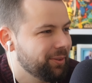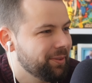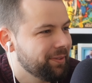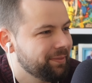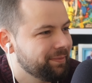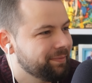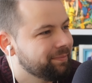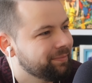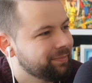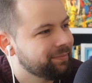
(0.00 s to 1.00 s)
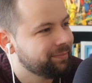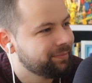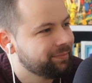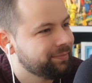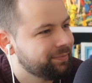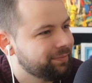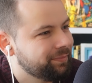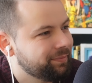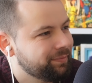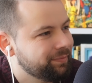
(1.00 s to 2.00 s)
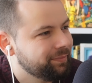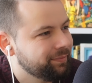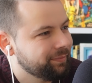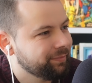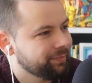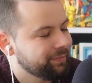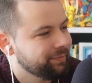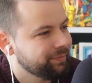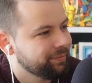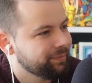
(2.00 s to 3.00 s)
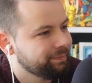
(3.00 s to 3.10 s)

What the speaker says: (silent)